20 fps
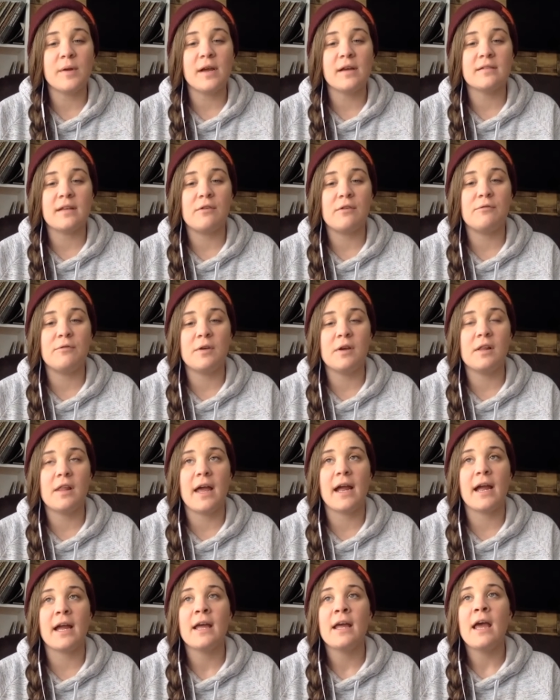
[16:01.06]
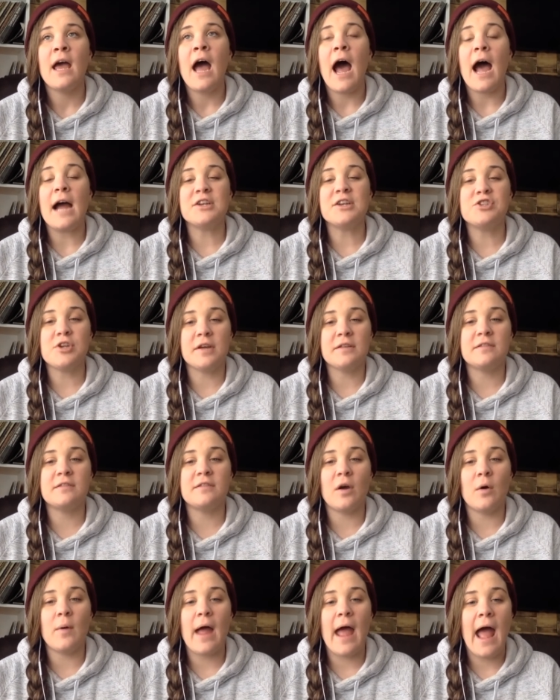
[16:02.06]
because I feel like I just
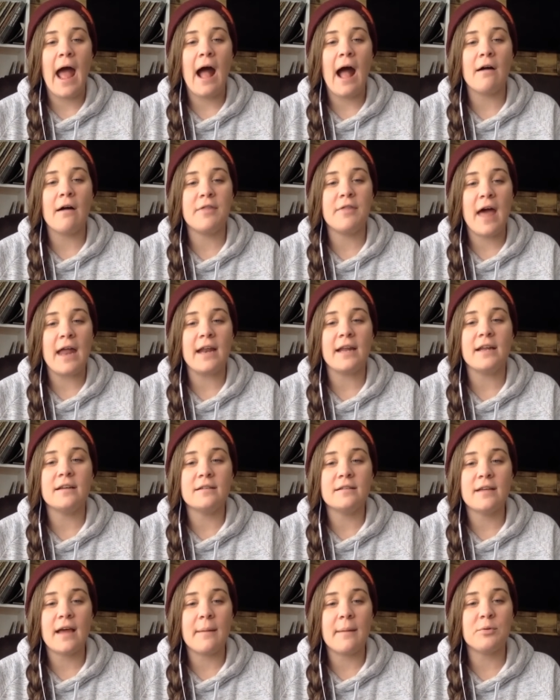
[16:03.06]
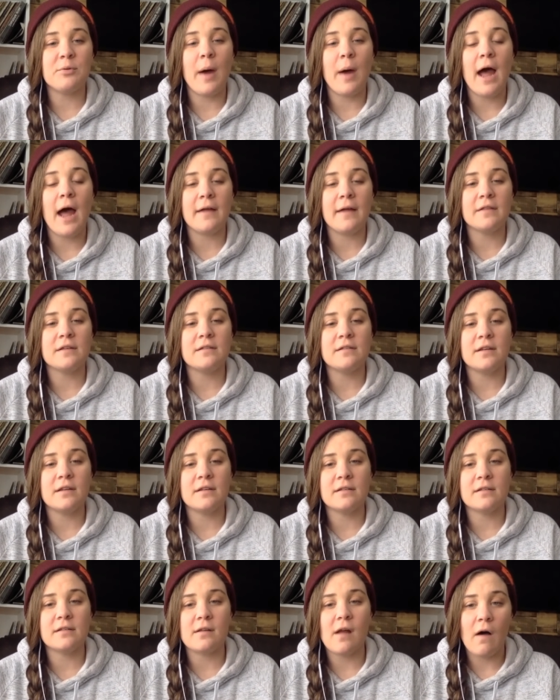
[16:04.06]
don't have that in-depth behind the
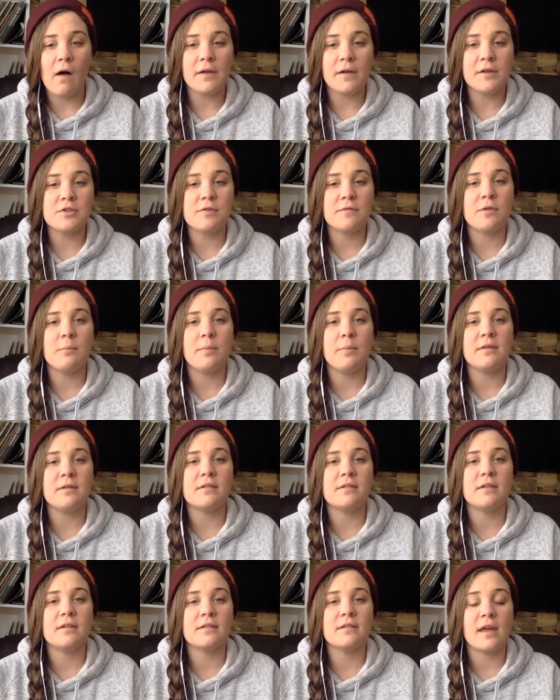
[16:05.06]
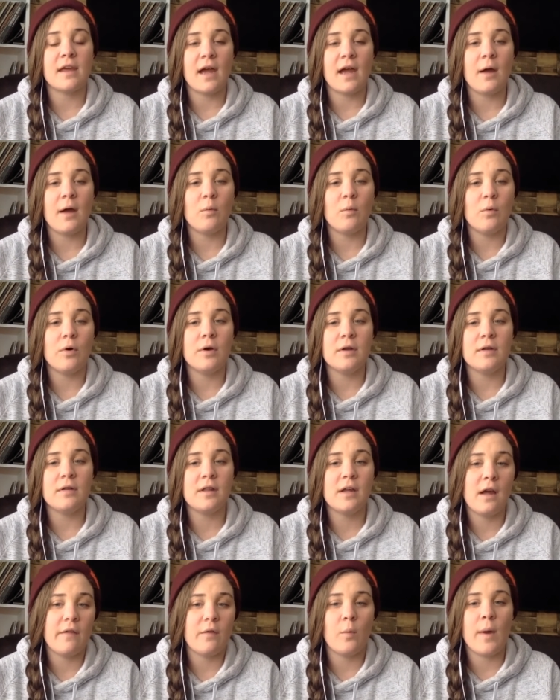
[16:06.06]
scenes knowledge of the business like I would
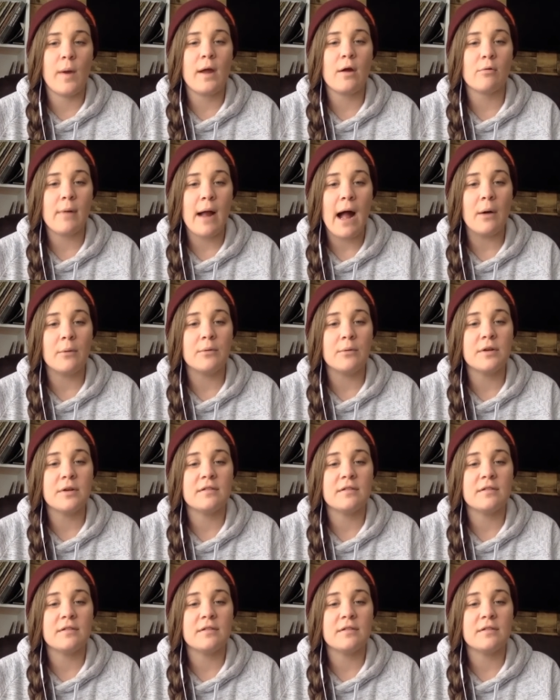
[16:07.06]
the other way around.